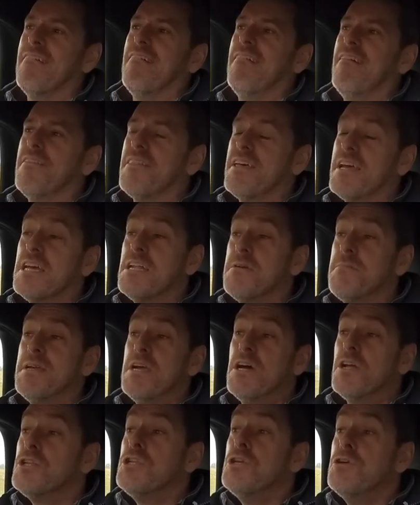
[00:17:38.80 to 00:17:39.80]
oh, they're going to
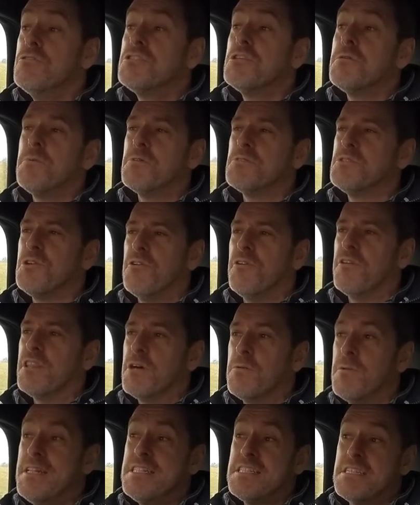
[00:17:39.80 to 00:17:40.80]
be unusable during
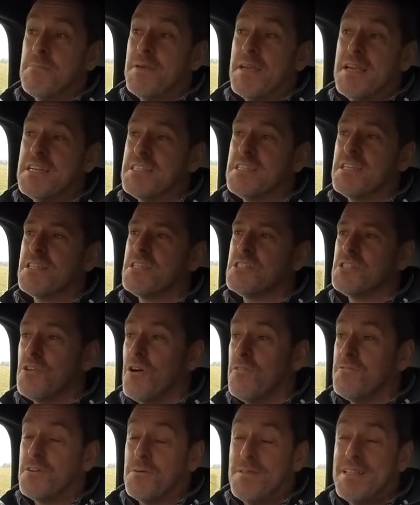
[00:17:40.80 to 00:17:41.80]
the winter because of the
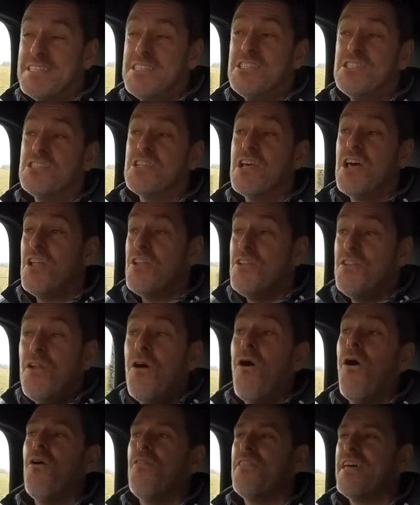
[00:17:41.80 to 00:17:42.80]
soft top. That's just
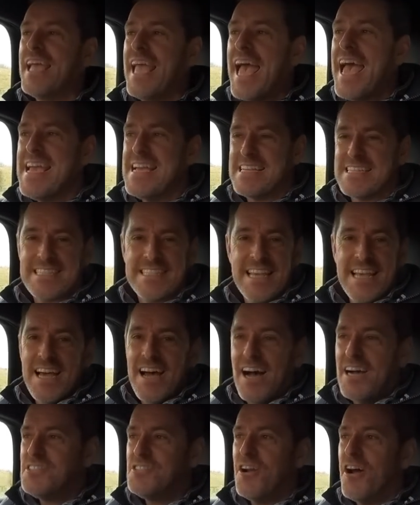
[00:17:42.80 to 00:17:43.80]
not the case.
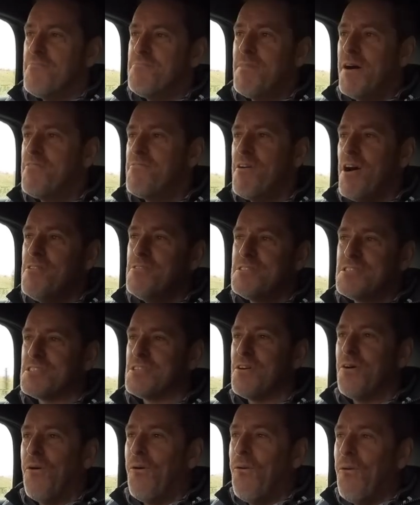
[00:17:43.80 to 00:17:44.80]
I drive my
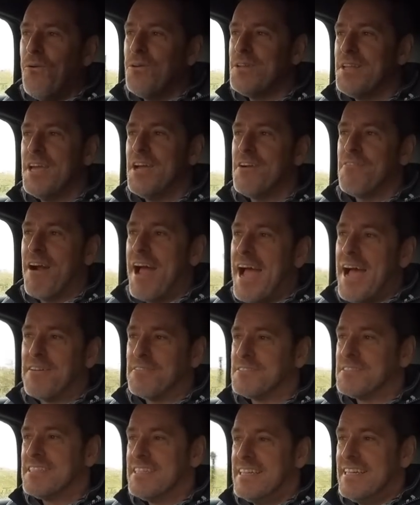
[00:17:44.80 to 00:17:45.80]
Roadster all year
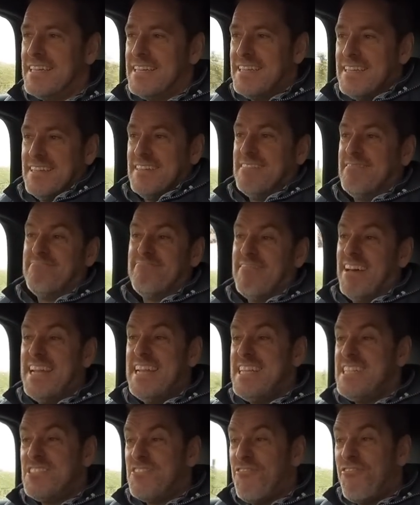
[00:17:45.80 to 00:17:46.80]
round,
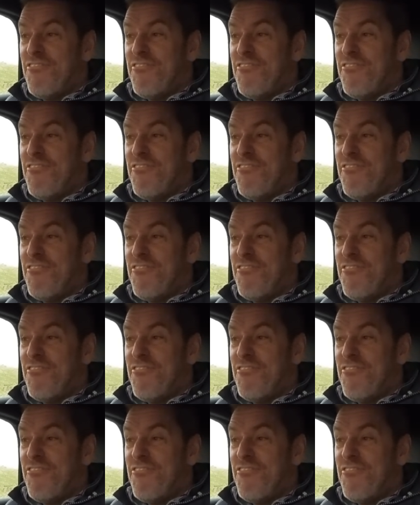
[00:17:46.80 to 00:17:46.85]
and it's